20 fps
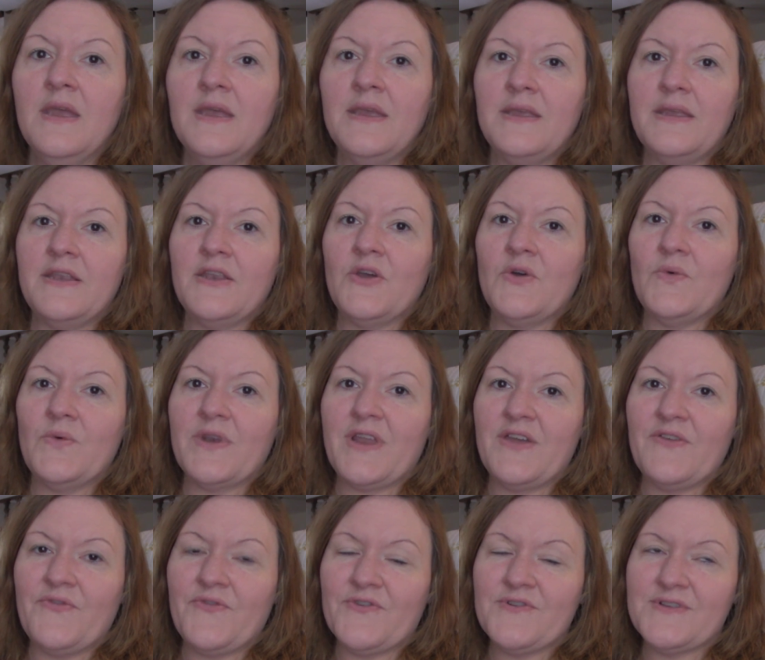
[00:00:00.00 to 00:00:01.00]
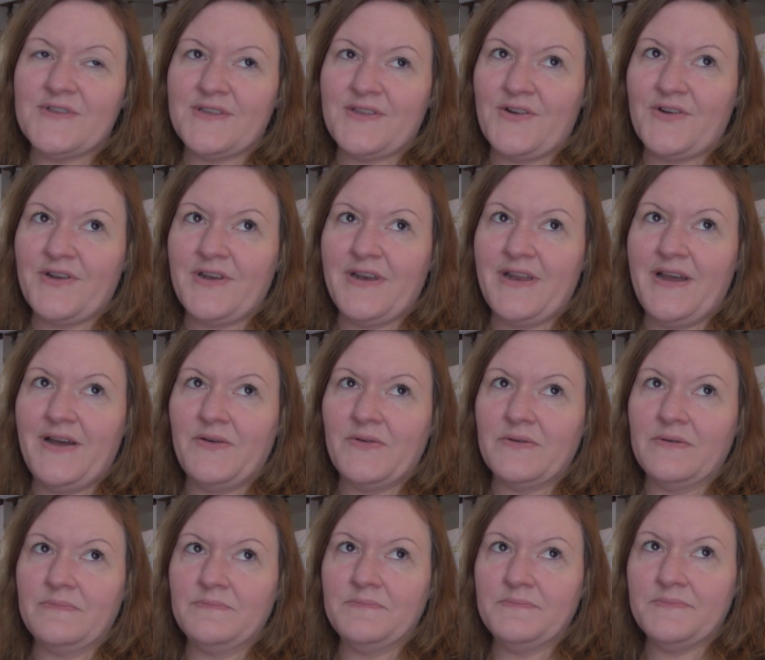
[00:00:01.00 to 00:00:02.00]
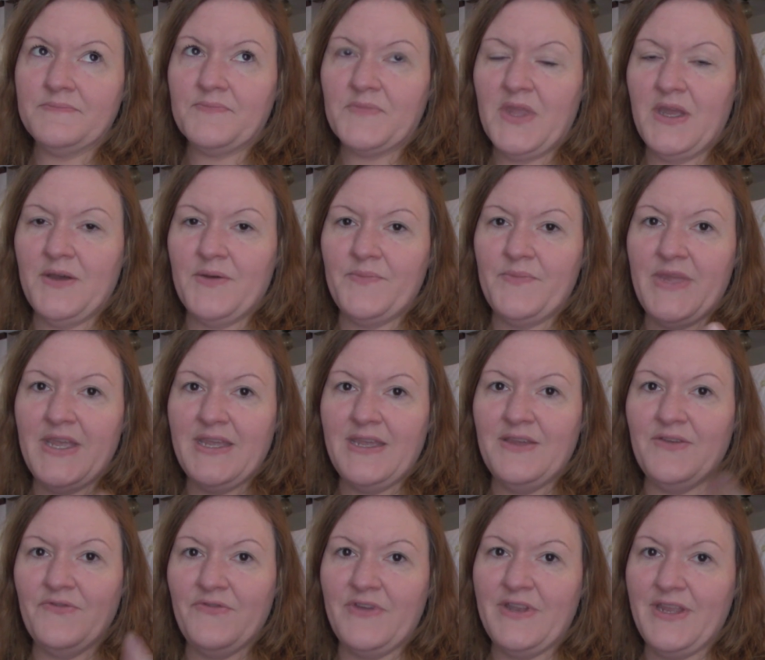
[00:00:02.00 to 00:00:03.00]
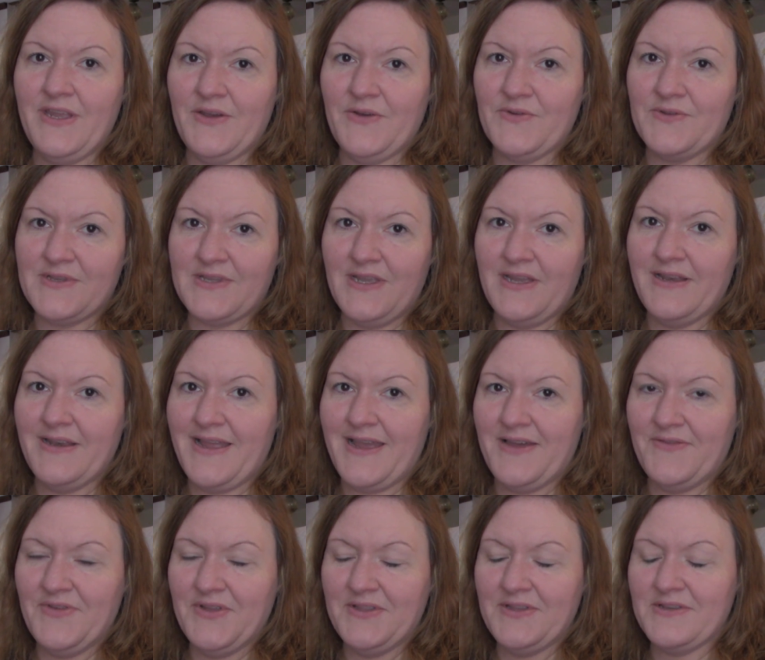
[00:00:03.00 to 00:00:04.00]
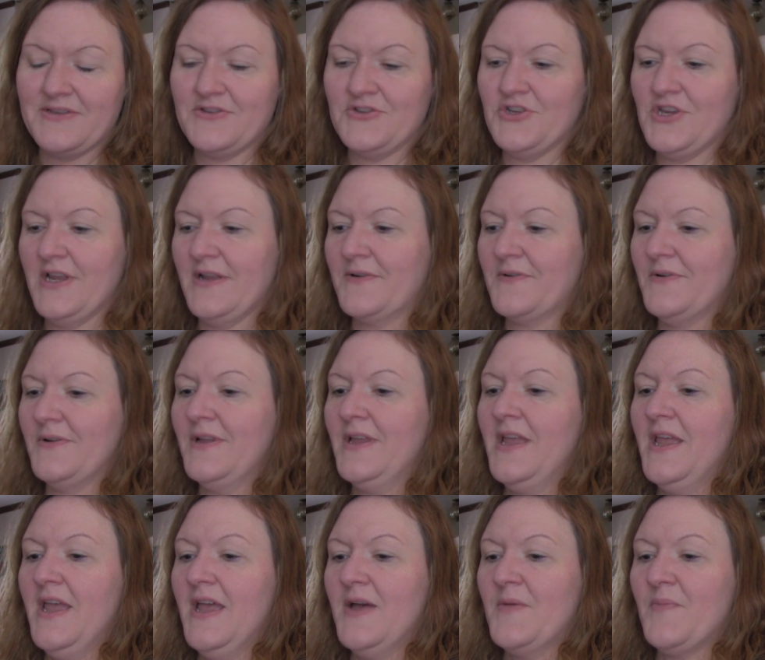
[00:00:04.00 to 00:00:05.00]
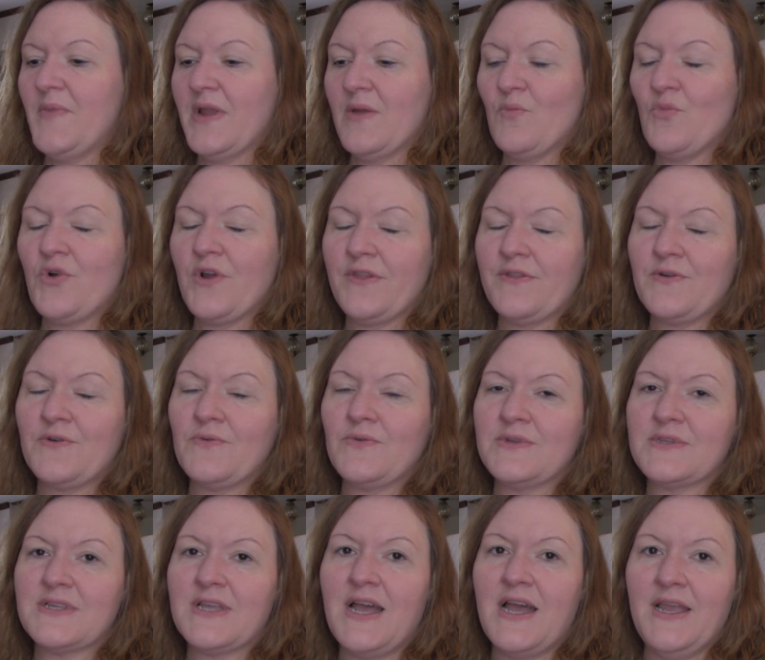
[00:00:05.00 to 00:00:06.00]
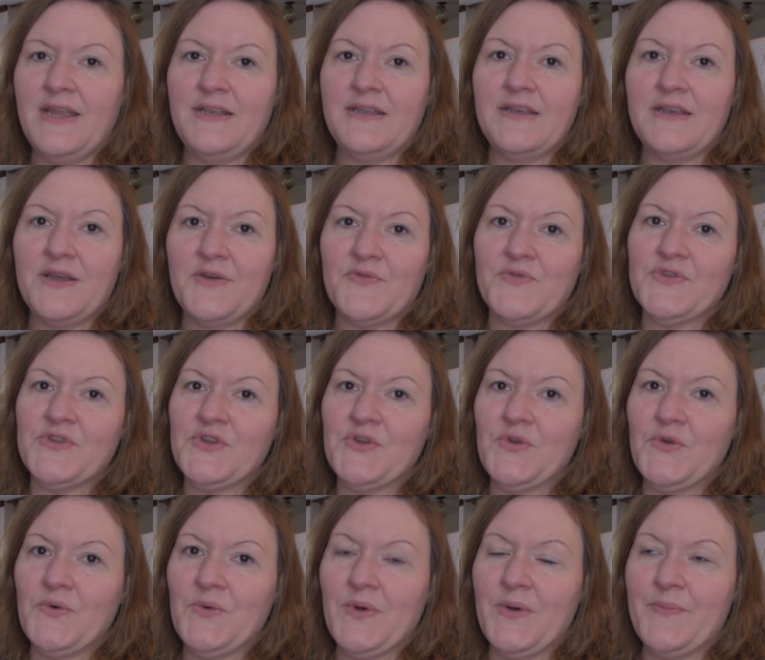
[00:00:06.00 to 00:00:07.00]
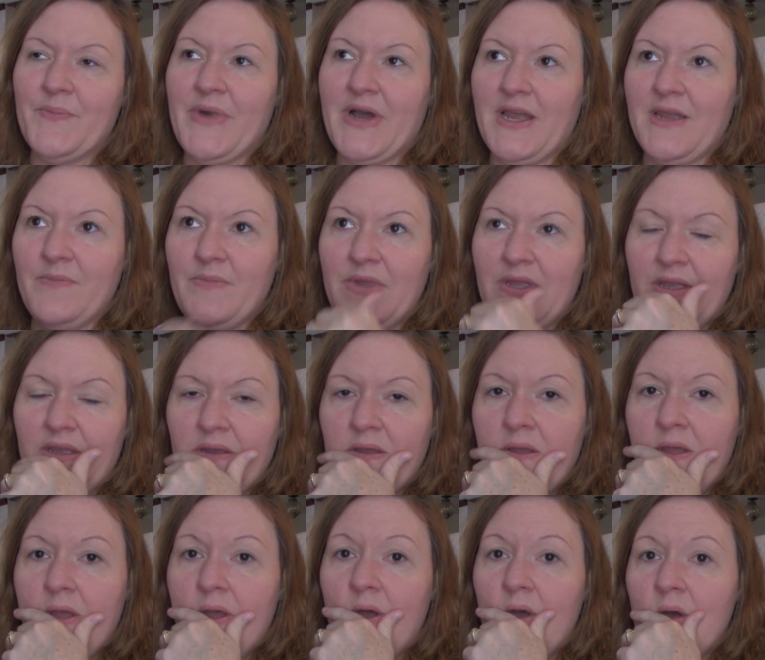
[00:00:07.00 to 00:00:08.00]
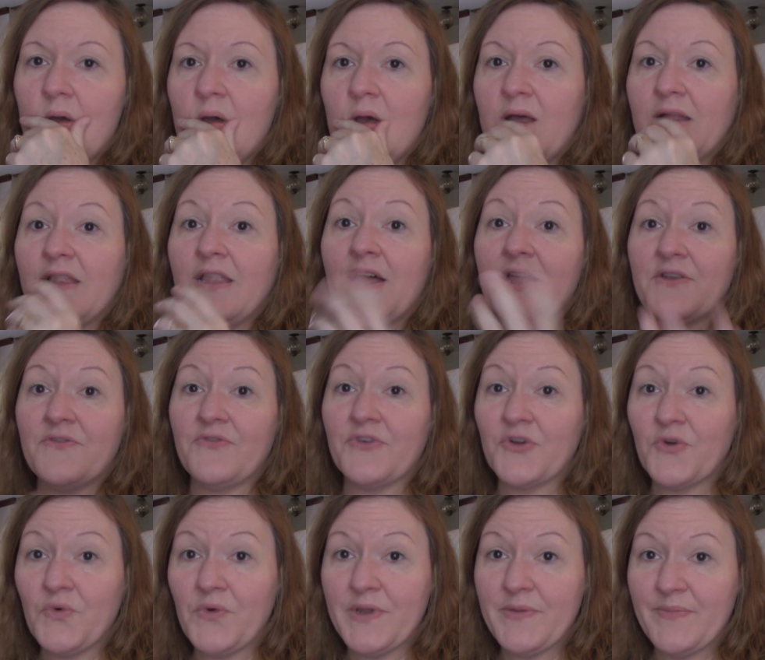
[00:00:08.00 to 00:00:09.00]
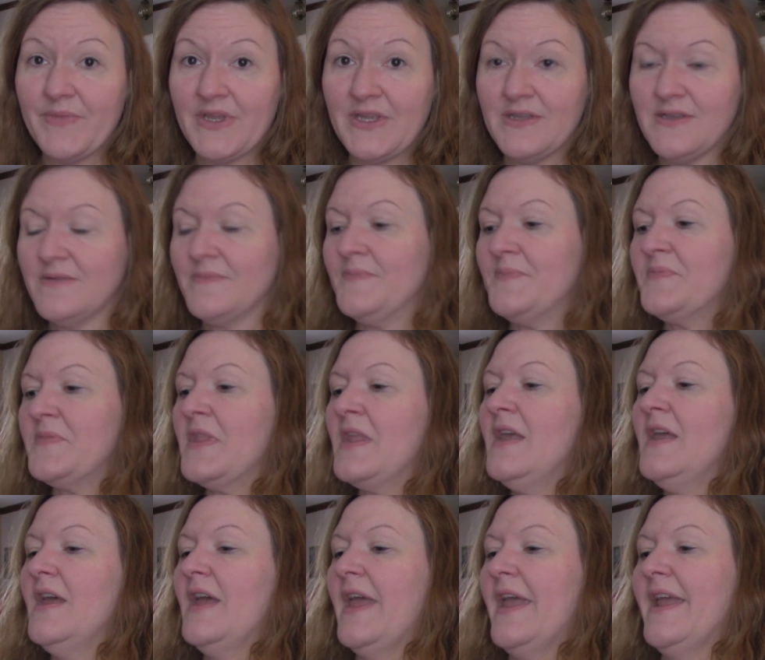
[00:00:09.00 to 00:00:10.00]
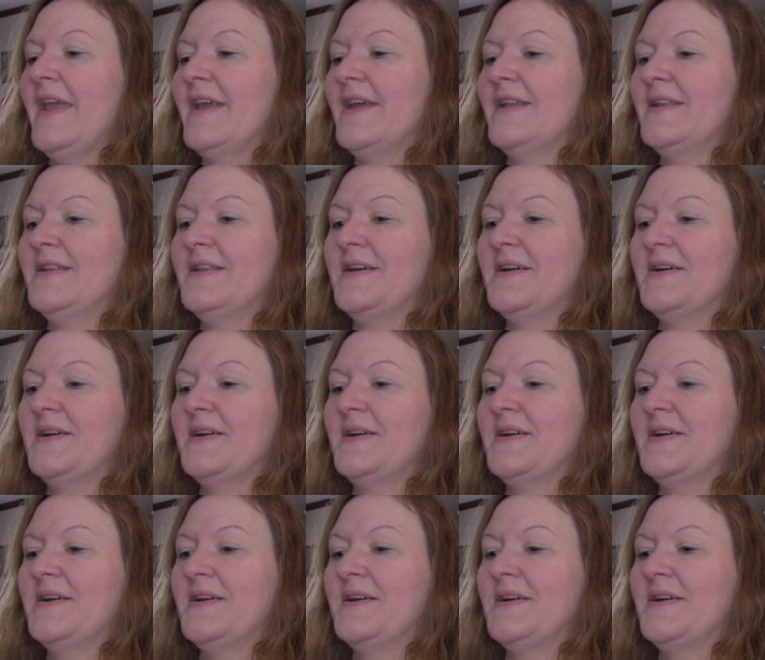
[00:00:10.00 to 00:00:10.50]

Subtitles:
You know, when I first started out making videos and having this channel, my brother was kind enough to buy me a lot of equipment and